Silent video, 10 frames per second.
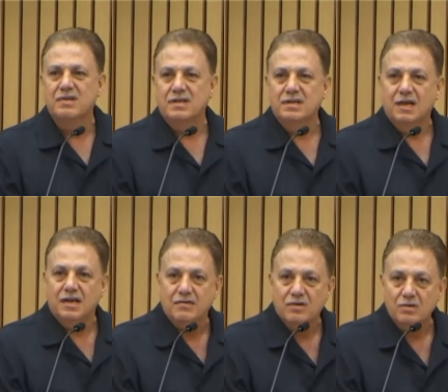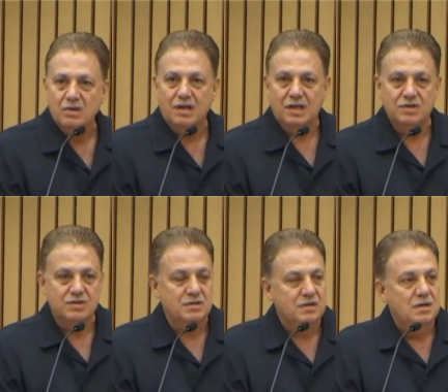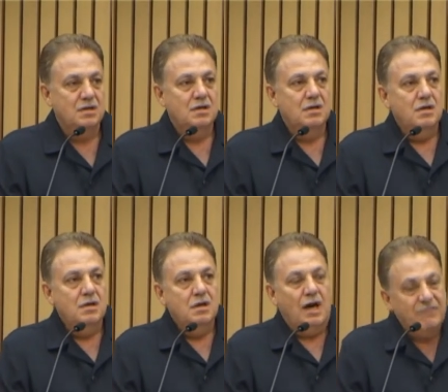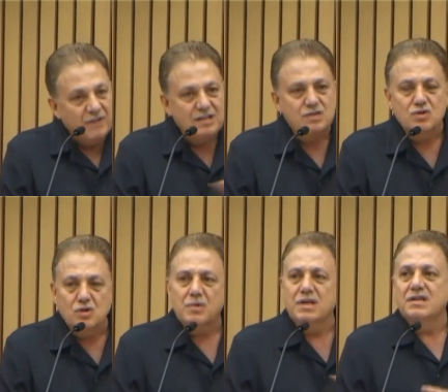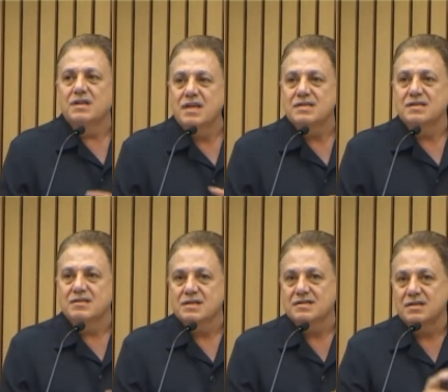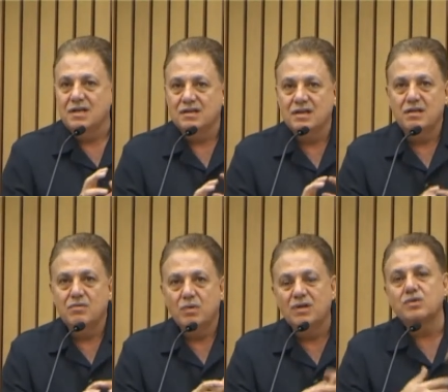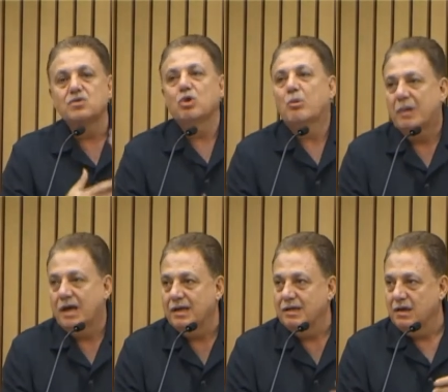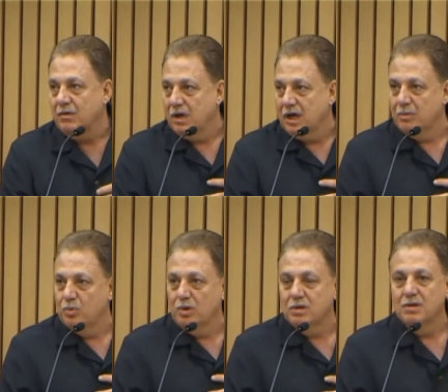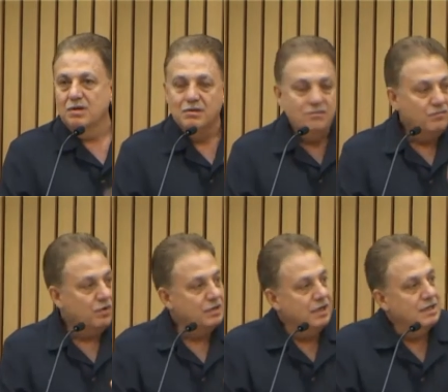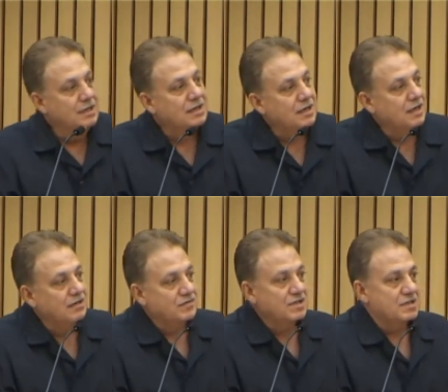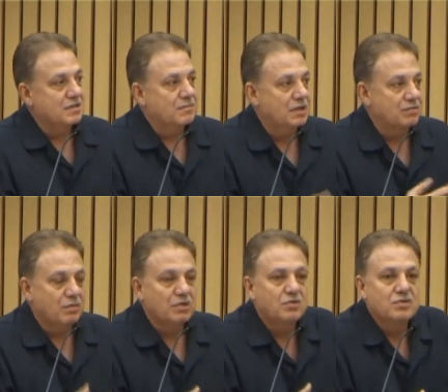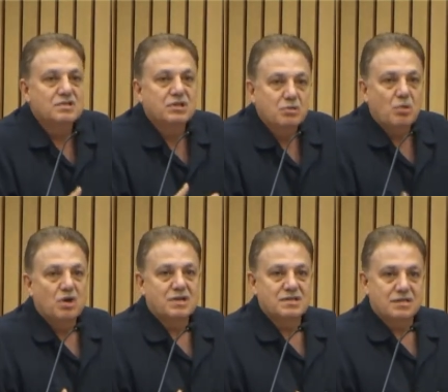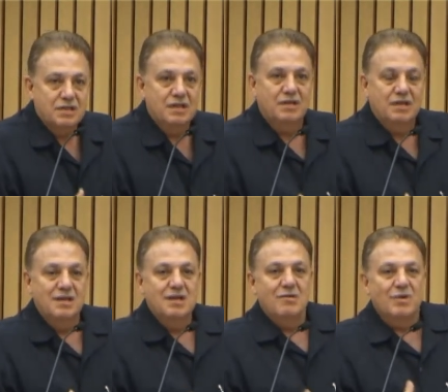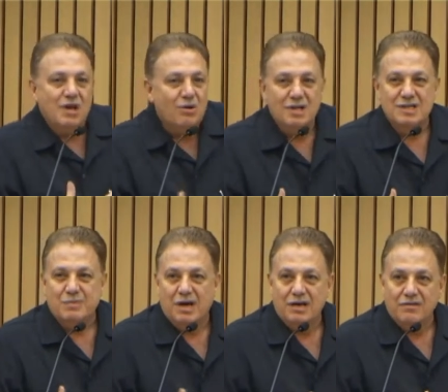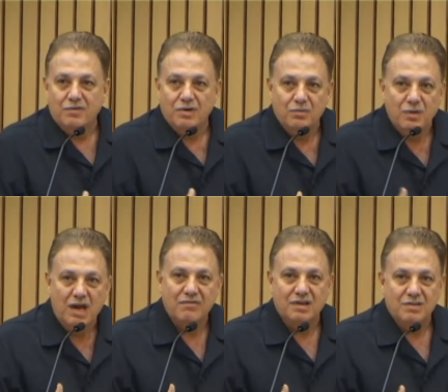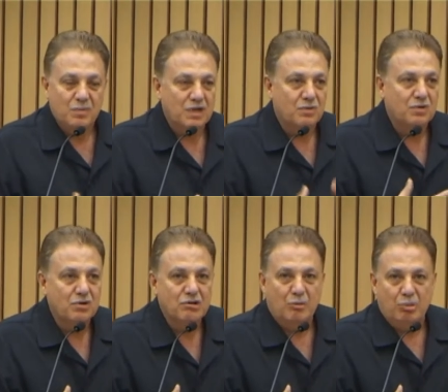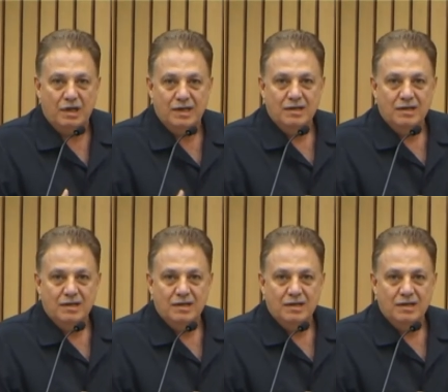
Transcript: India. I covered all the elections. I find so many things interested that really we wanted to apply in the, our Arab world for the Indian kind of system that we wanted to see democracy really. We are all aspiring for it. We have it, but we do not apply